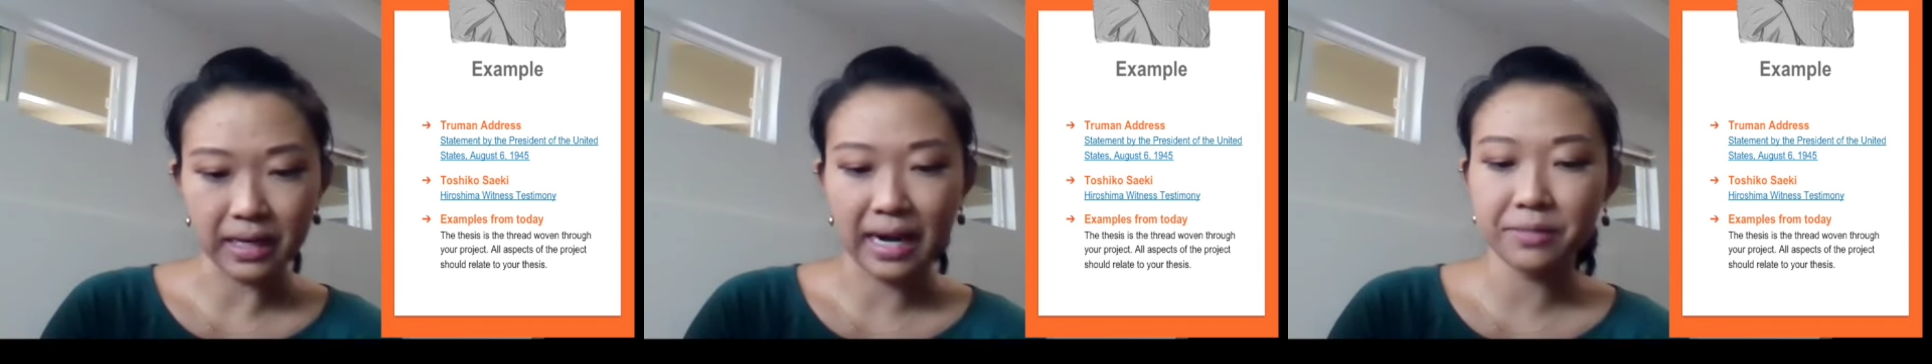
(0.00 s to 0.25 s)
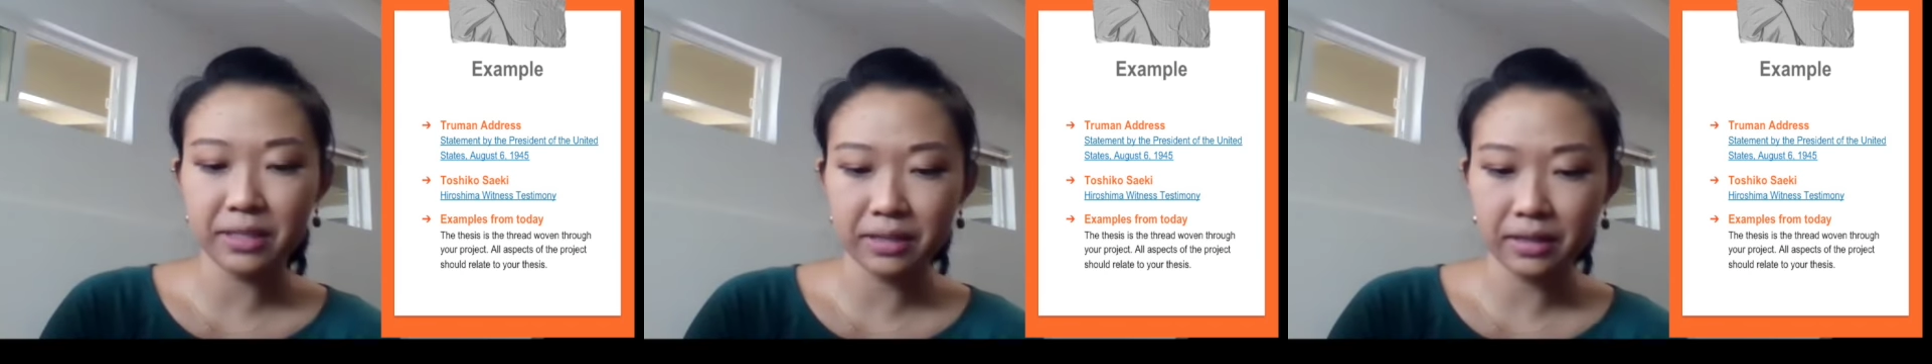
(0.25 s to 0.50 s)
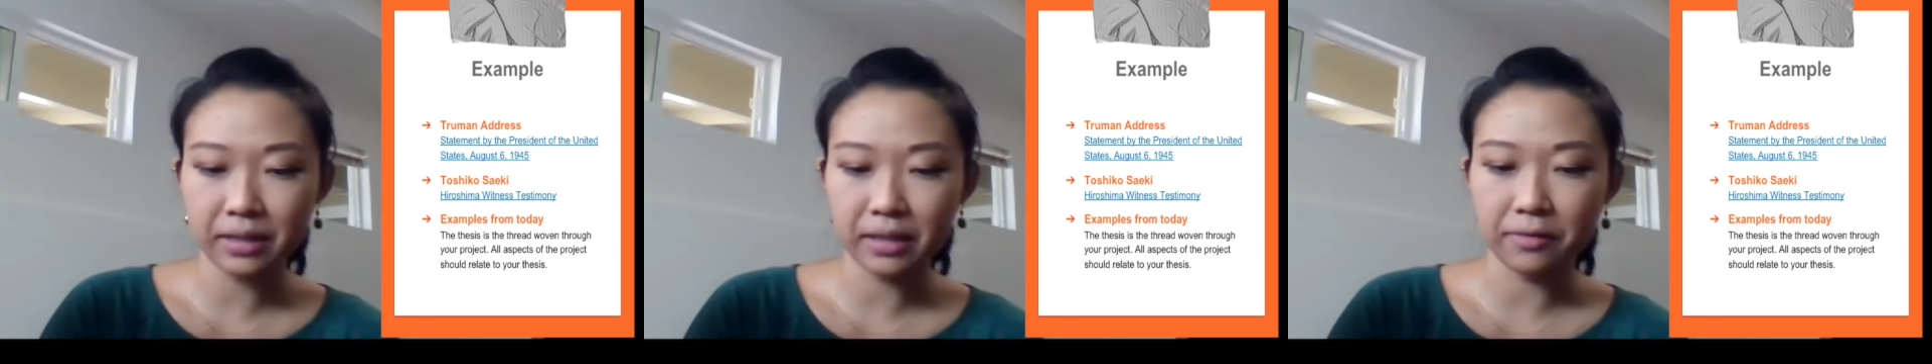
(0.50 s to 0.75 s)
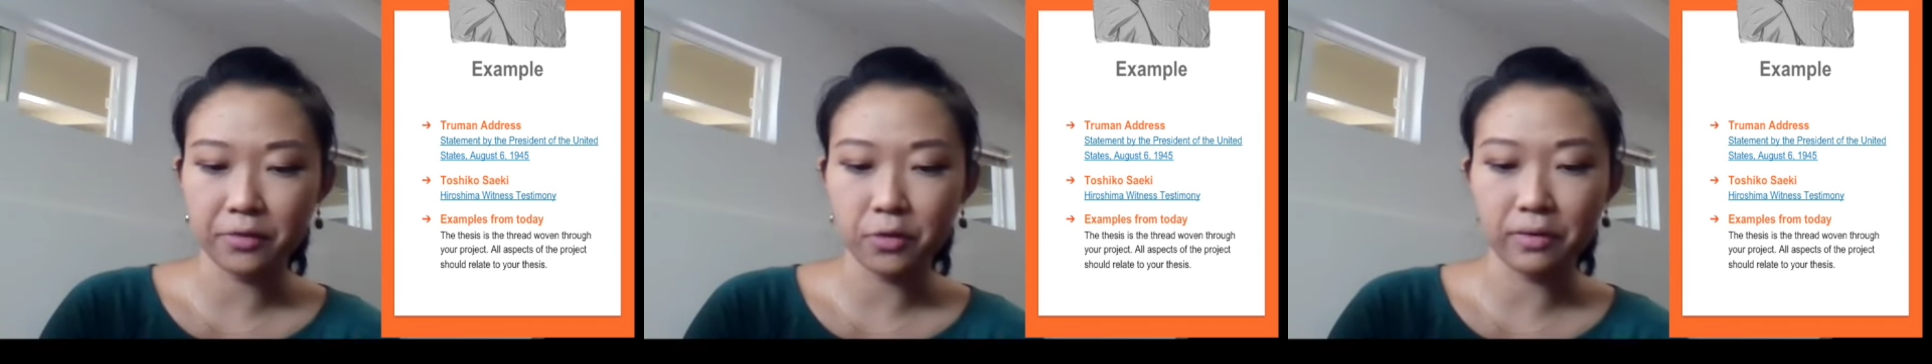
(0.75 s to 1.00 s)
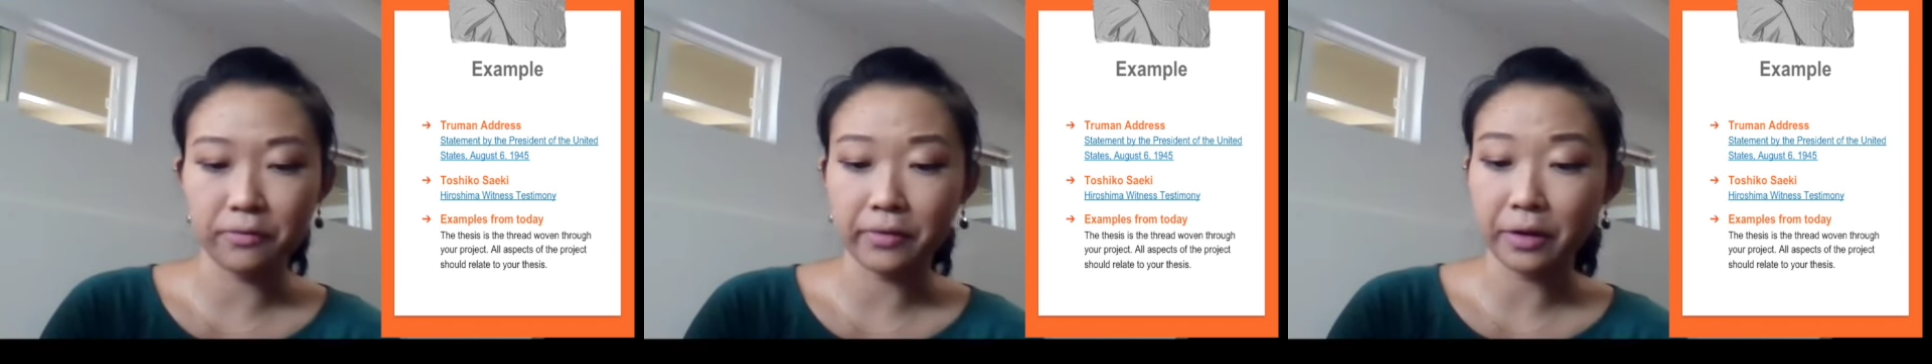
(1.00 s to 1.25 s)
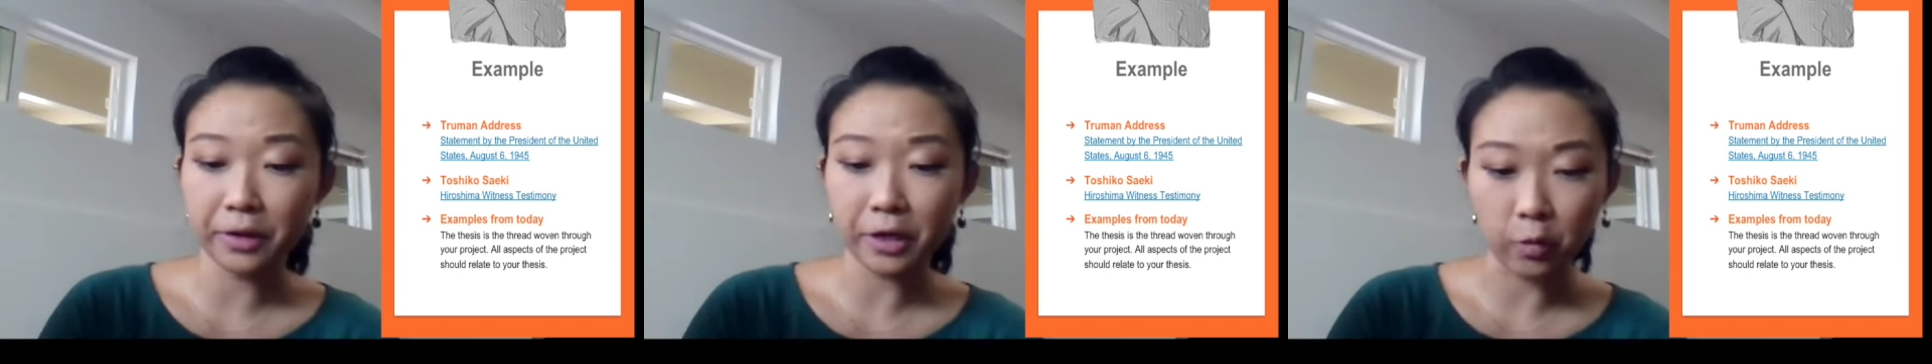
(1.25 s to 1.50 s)
I'm just going to give you a
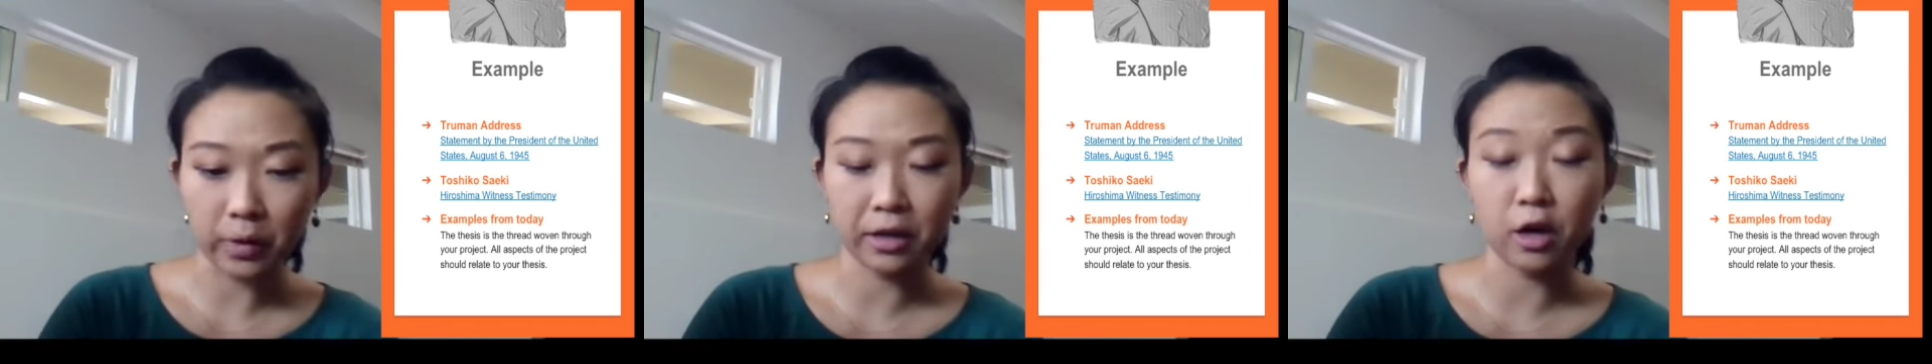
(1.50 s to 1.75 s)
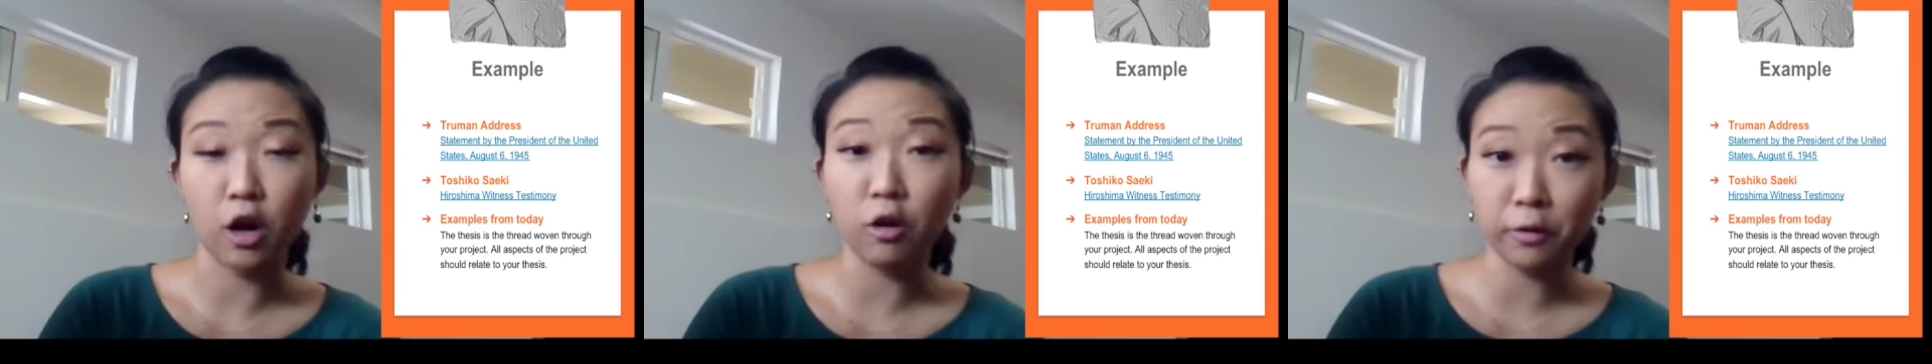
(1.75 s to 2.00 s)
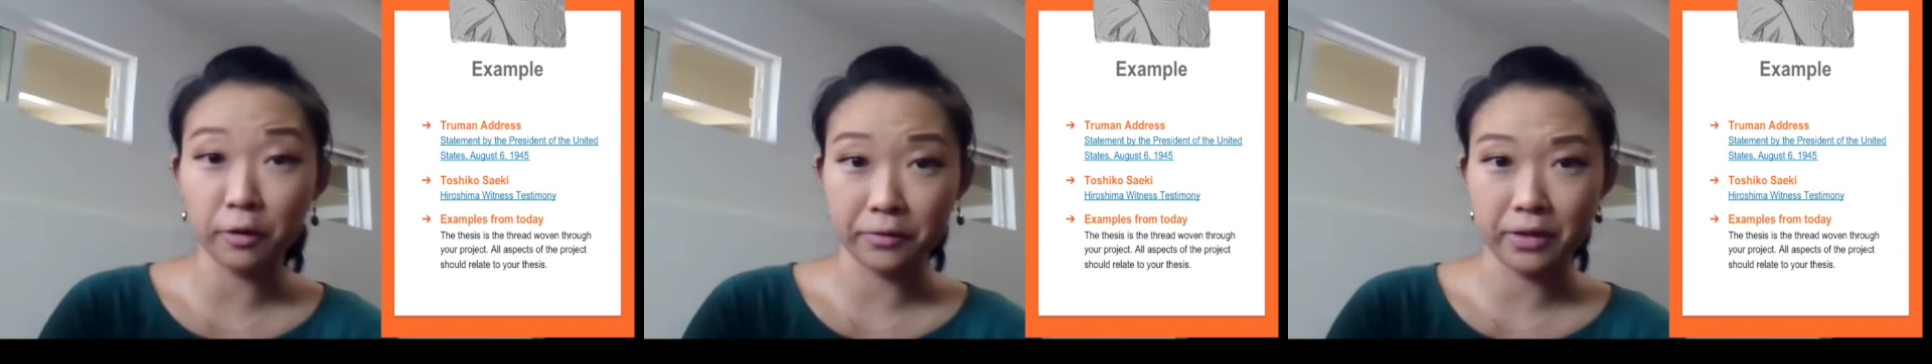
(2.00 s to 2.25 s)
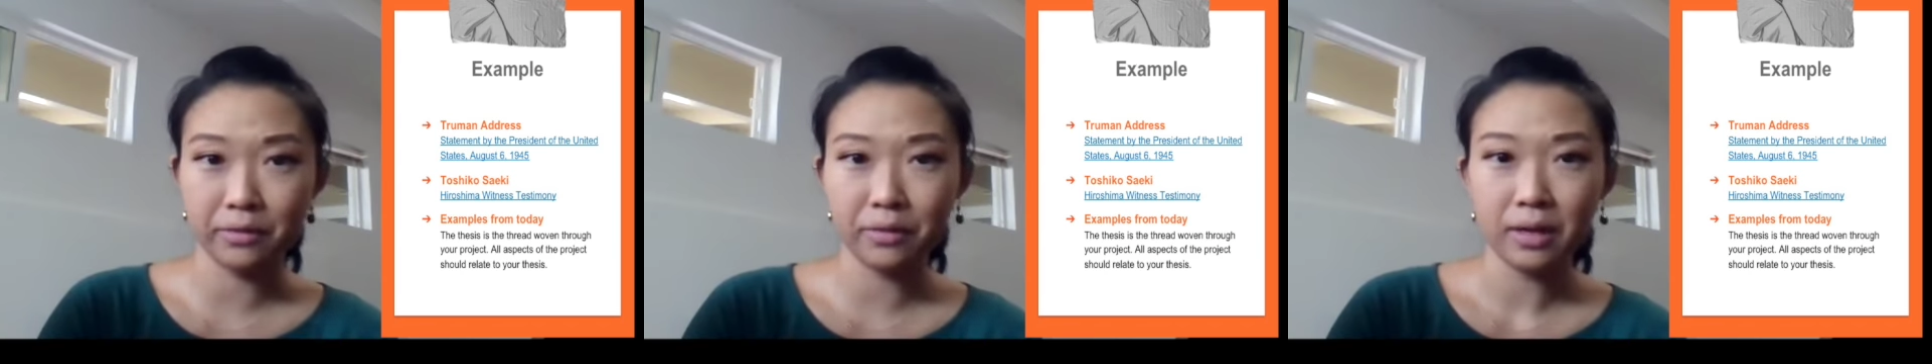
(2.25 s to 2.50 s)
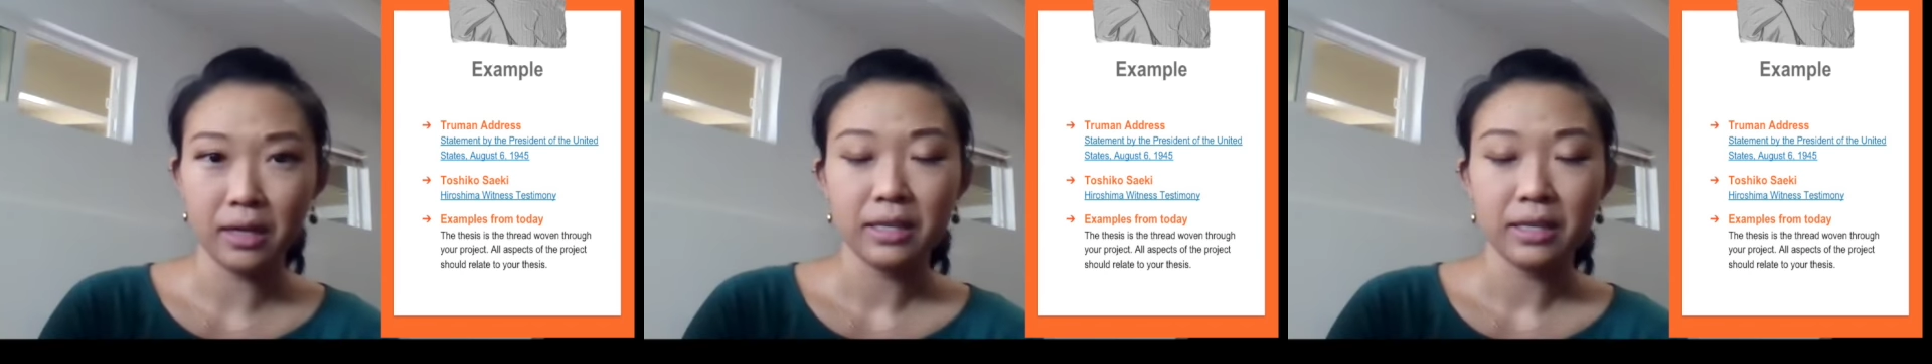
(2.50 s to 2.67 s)
very quick overview